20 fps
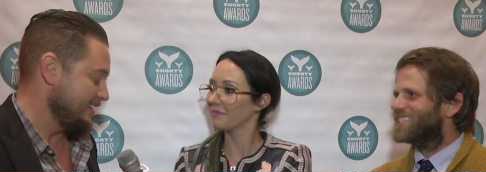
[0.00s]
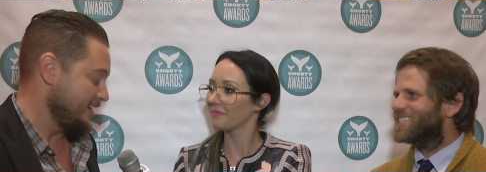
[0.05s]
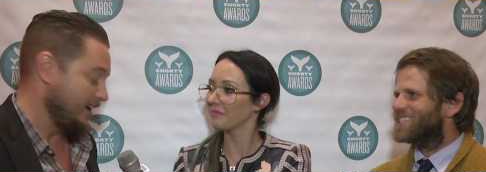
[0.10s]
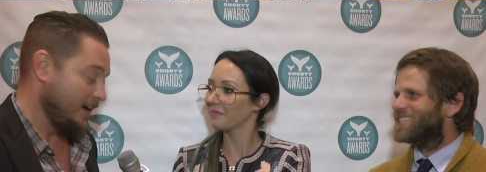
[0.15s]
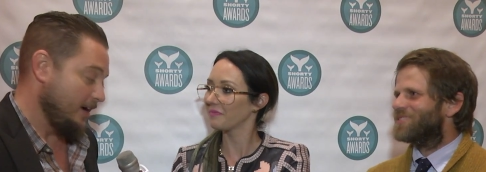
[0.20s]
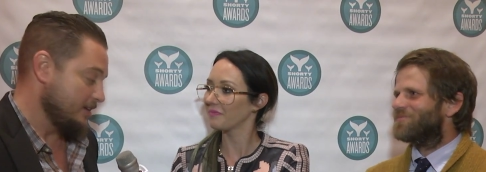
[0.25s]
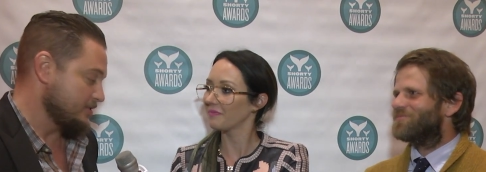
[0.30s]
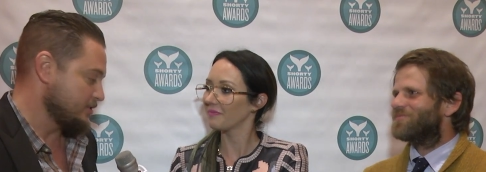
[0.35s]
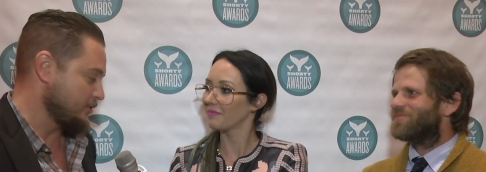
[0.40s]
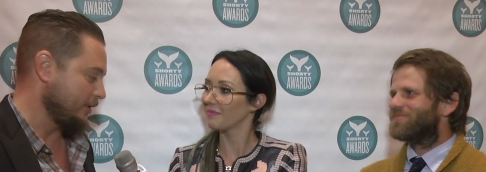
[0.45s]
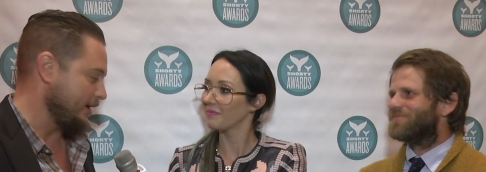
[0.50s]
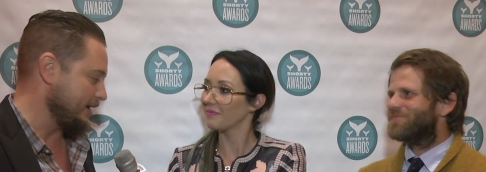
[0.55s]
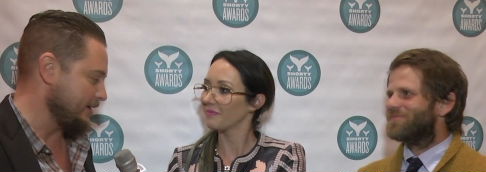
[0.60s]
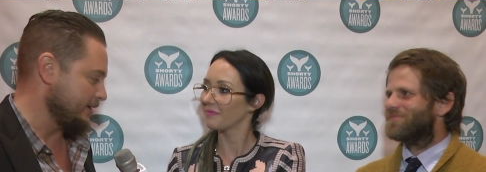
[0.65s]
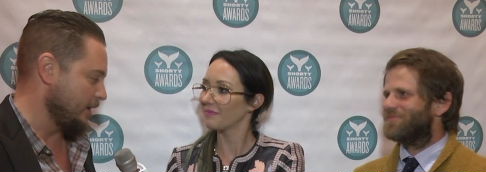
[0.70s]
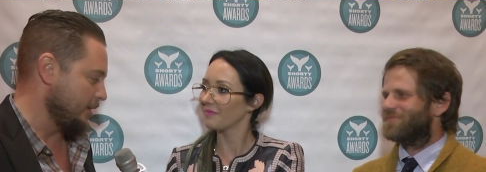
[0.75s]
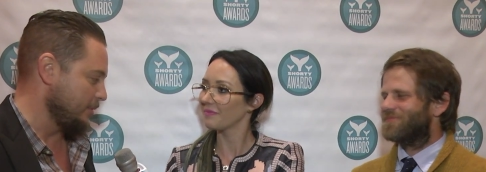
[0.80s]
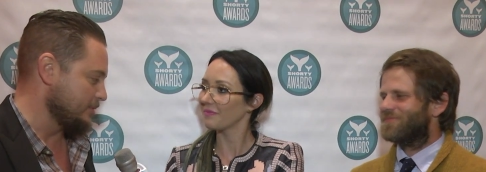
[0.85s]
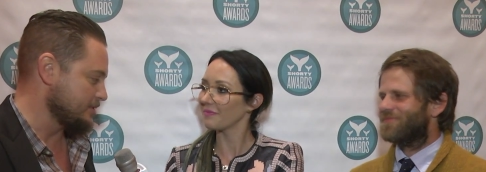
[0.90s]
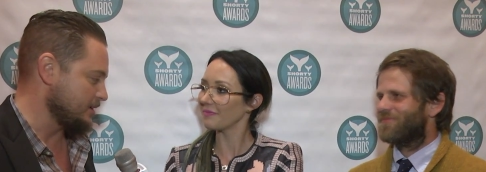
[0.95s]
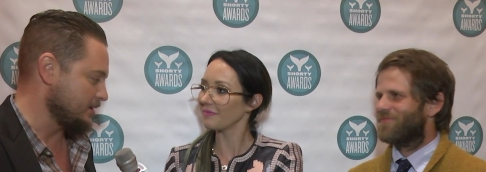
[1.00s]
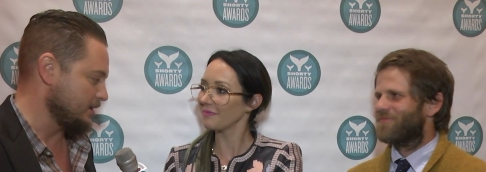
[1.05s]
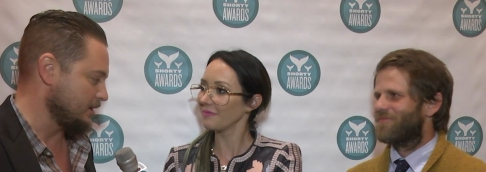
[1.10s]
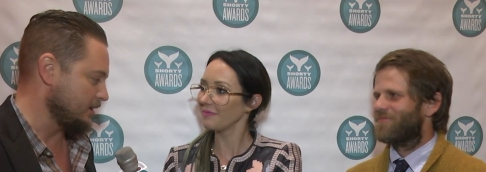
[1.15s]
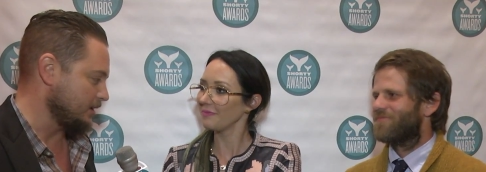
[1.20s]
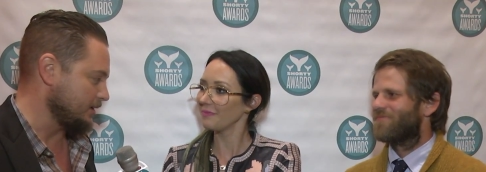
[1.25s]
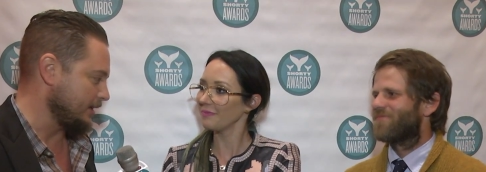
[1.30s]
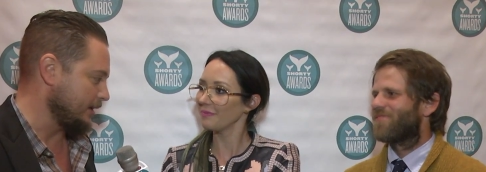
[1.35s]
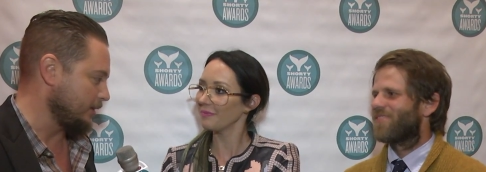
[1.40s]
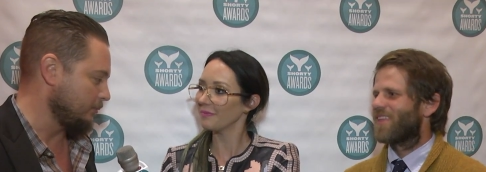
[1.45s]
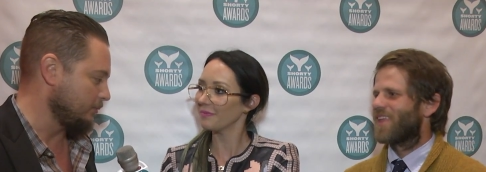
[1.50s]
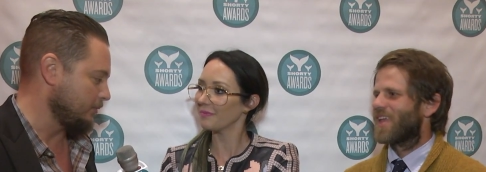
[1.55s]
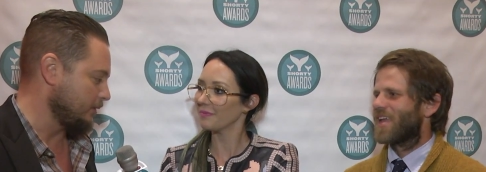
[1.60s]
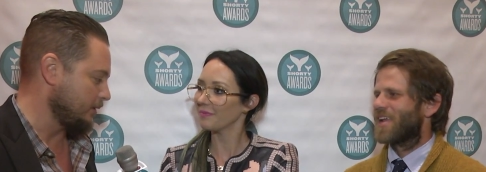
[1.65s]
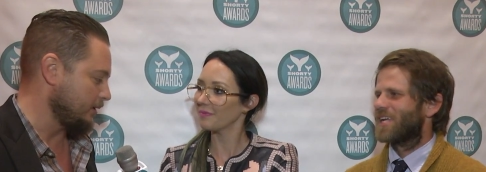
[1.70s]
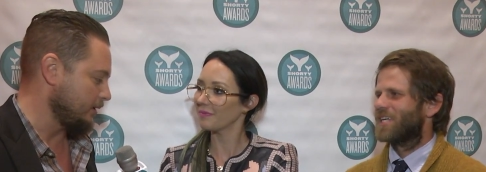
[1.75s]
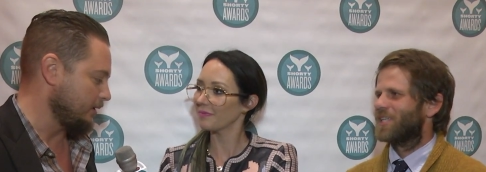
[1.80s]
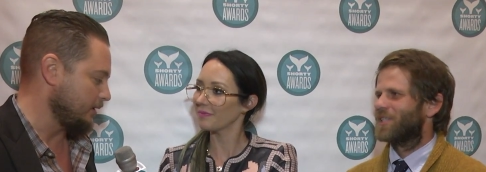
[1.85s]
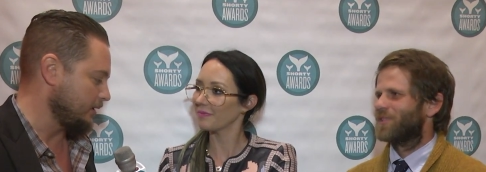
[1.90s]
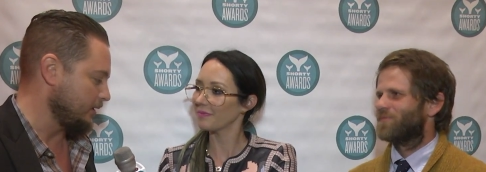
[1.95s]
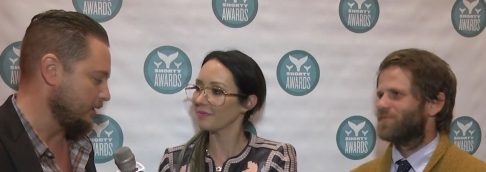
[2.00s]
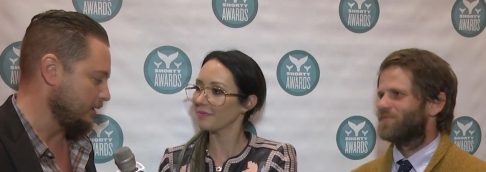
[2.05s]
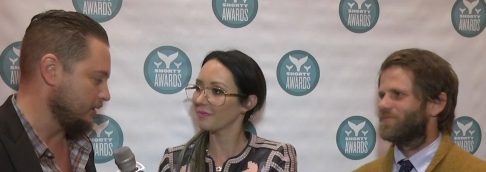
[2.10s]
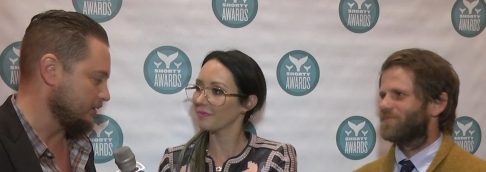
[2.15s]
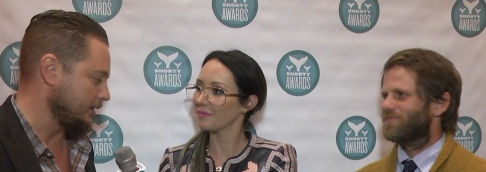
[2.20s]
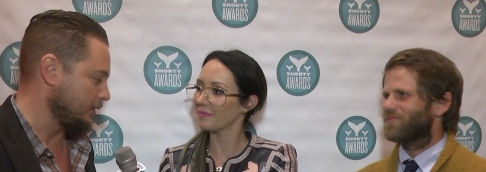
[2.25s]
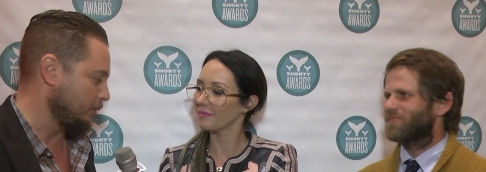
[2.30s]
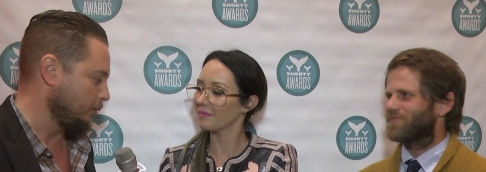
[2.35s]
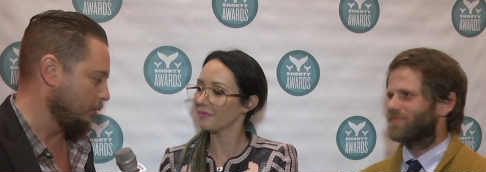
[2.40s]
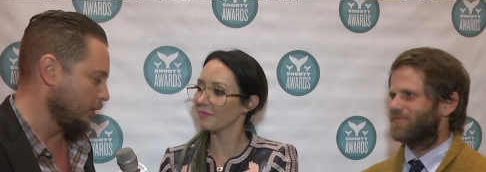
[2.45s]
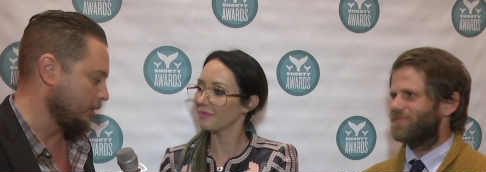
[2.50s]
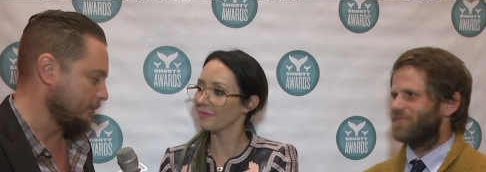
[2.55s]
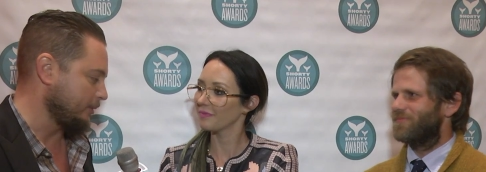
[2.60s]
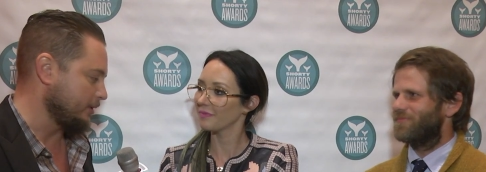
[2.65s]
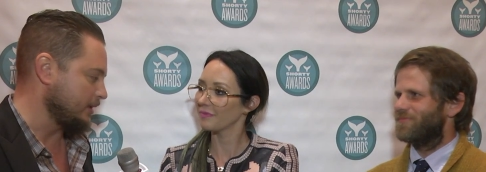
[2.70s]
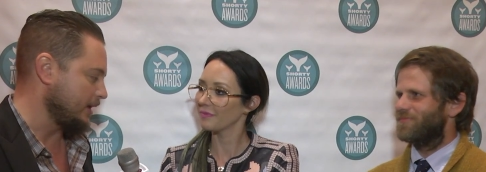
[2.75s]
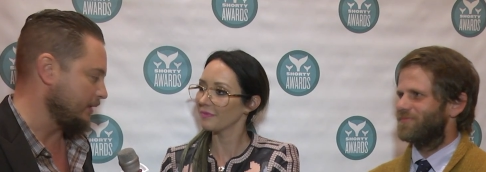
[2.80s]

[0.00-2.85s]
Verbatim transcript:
Speaker 1: It's great. You know, it was a lot of work, but a